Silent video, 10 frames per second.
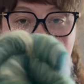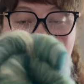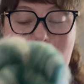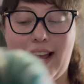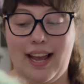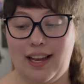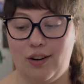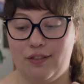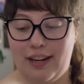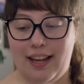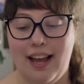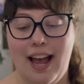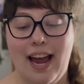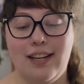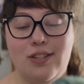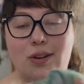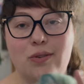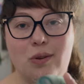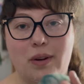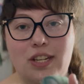I can't get over it. And it's so
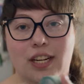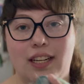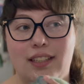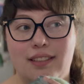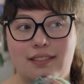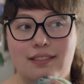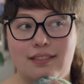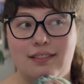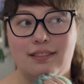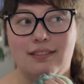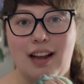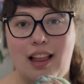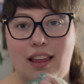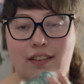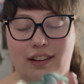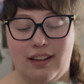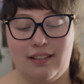squishy. I love it.